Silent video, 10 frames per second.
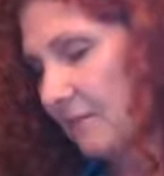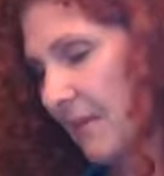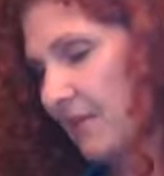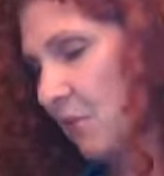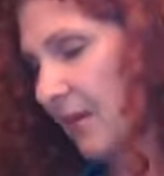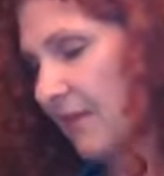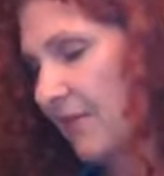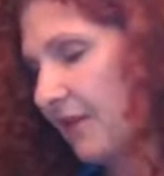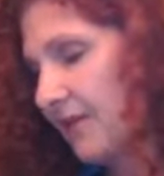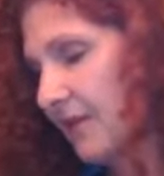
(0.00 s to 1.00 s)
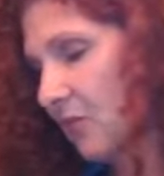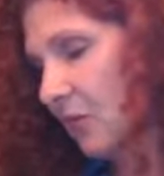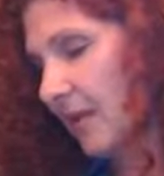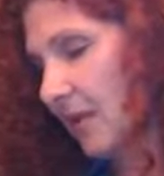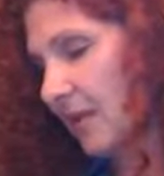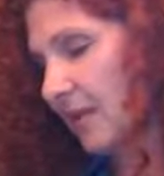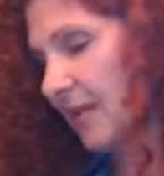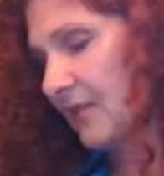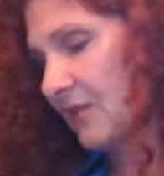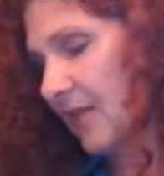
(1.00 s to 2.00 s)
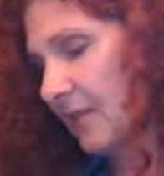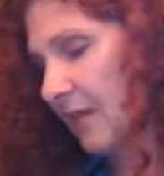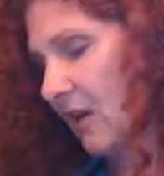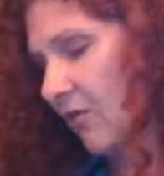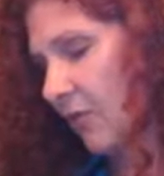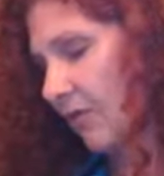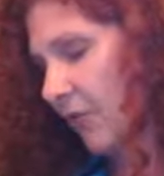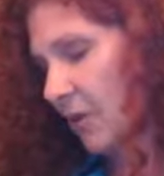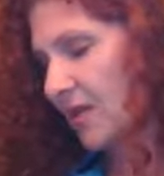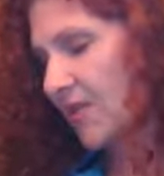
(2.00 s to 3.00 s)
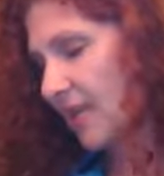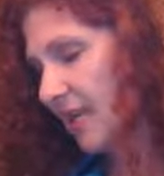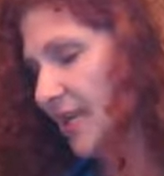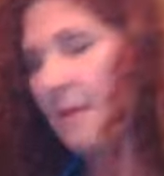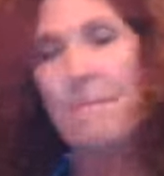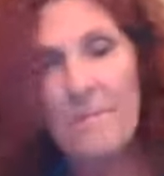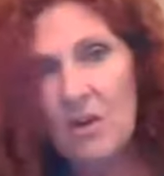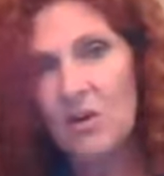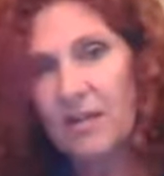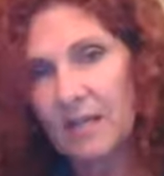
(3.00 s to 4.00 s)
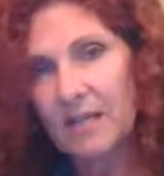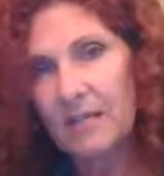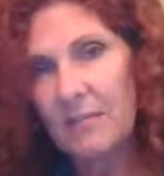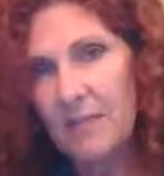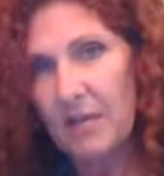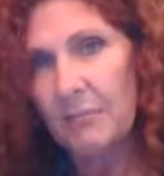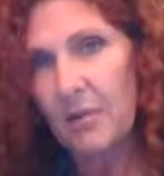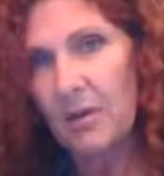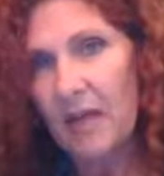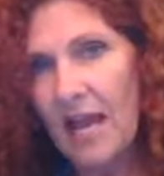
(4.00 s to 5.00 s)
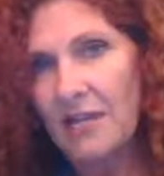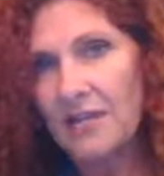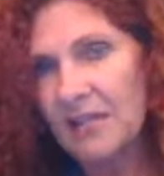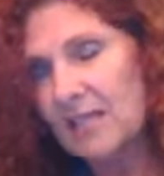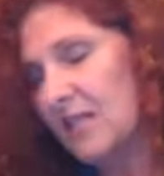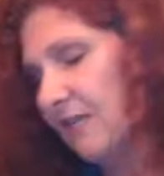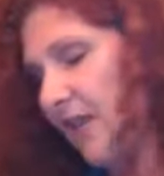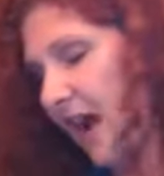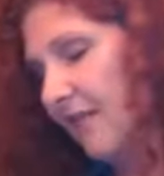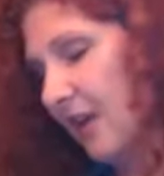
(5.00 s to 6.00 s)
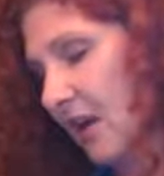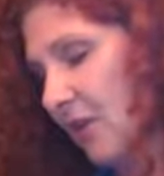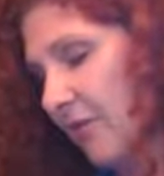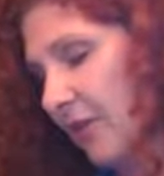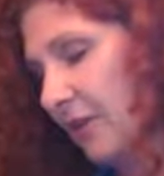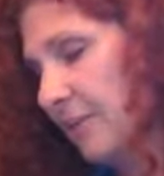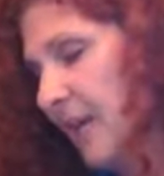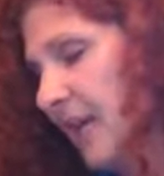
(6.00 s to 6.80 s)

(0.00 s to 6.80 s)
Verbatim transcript: By 2050, we know that there's going to be over 14 million people age 65 and over.